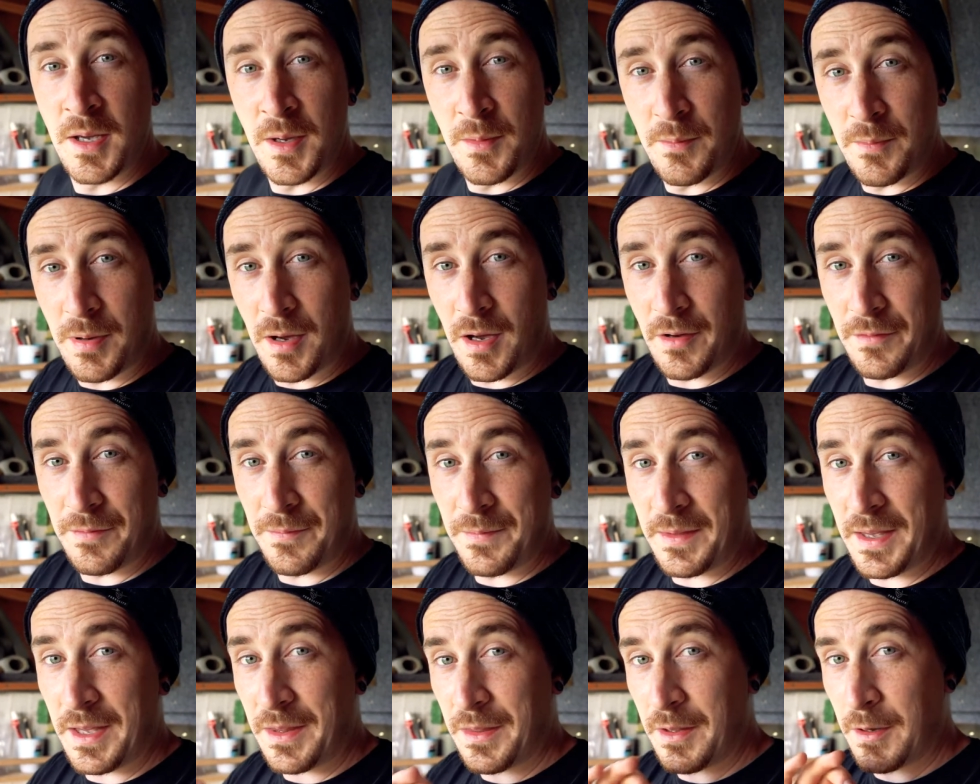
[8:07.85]
Apart from
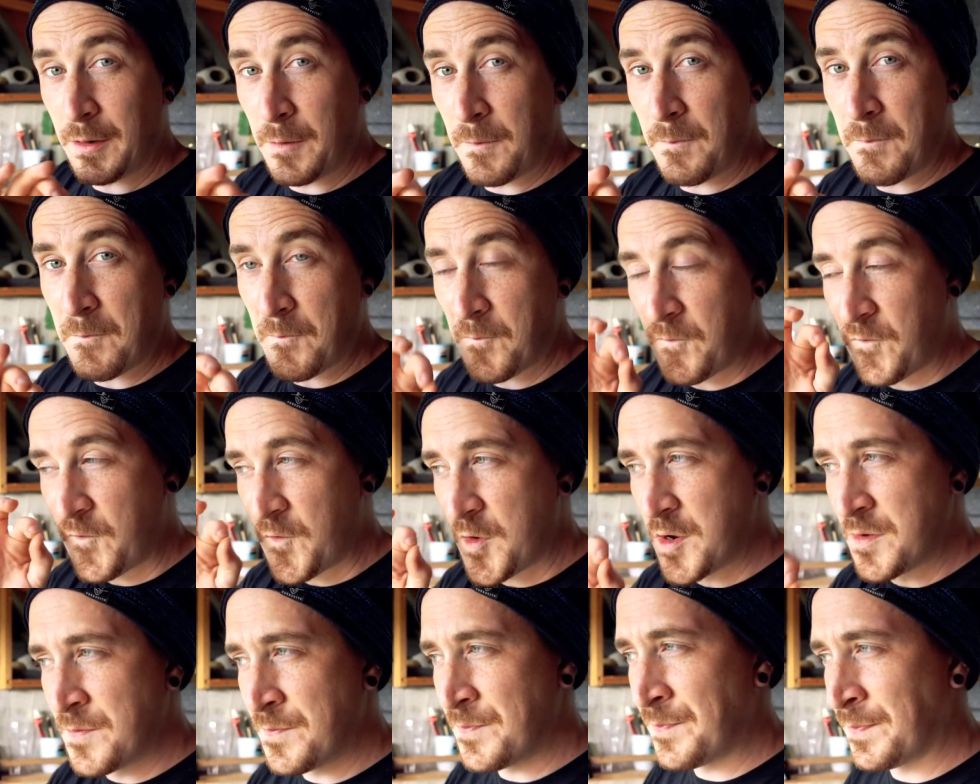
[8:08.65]
that though,
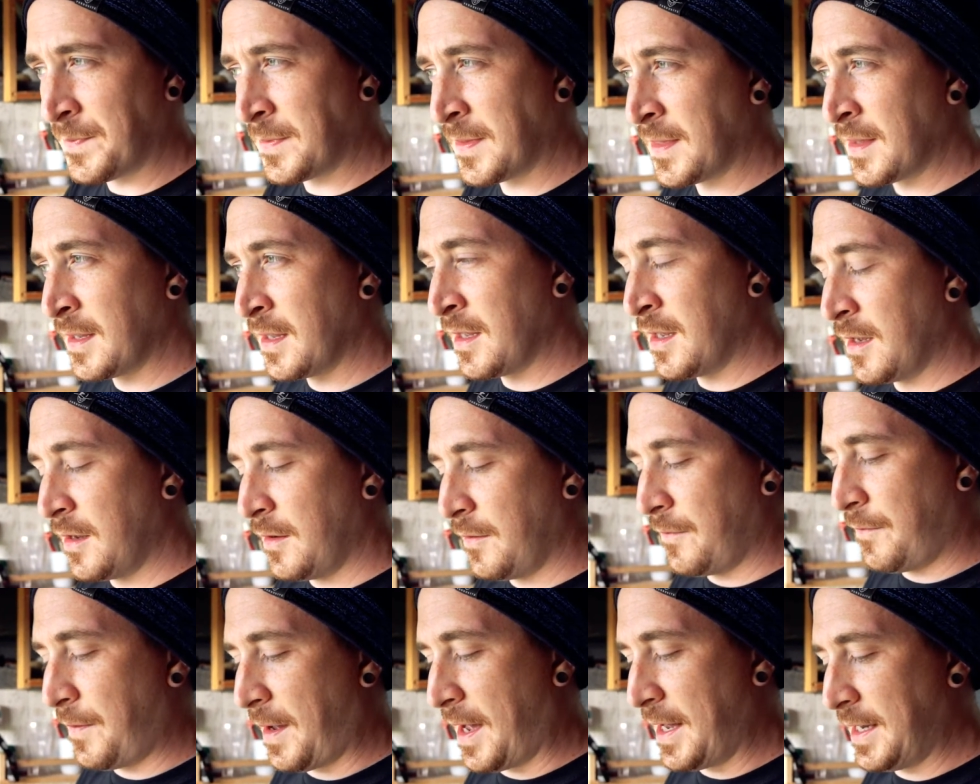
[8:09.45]

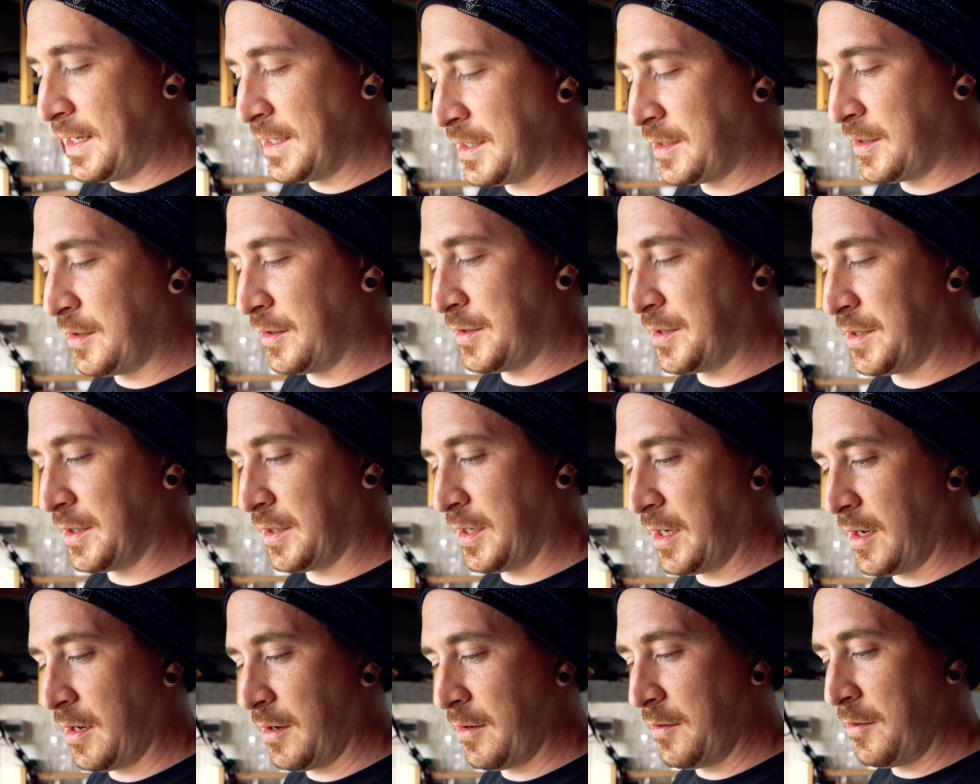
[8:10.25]
van is good to
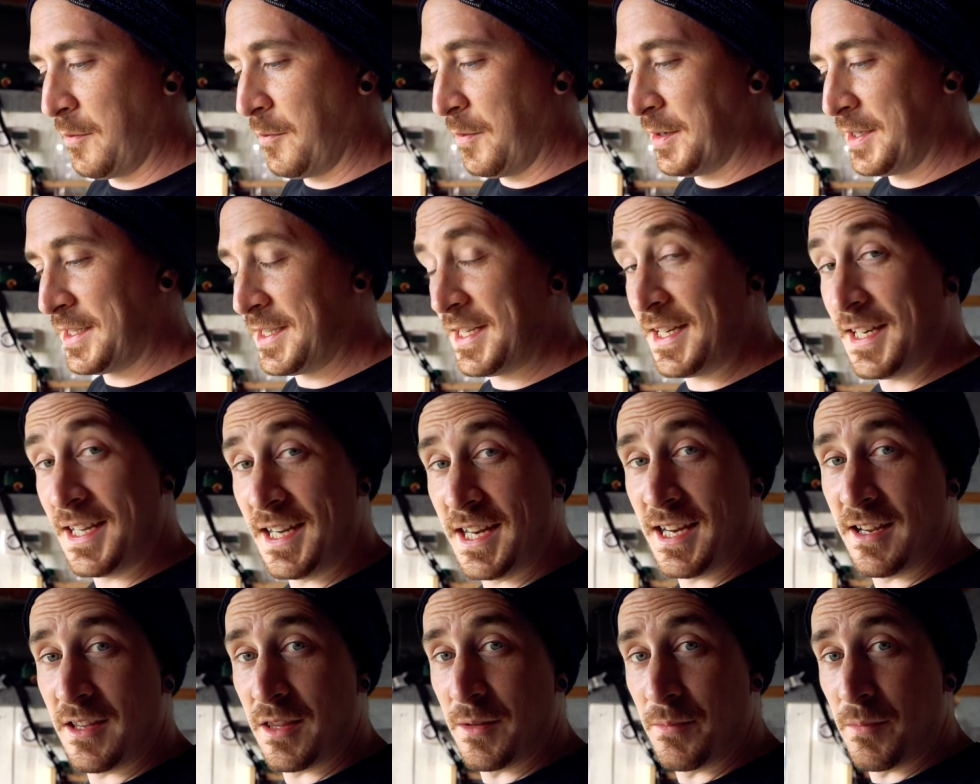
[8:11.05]
go. We're sitting
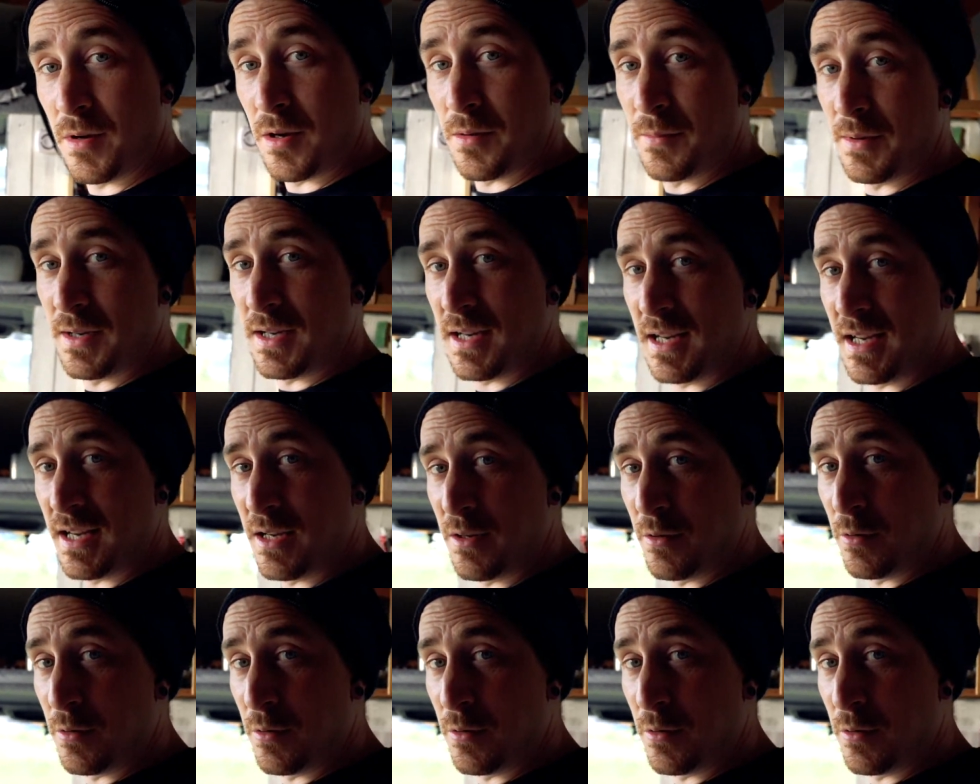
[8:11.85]
here at the moment in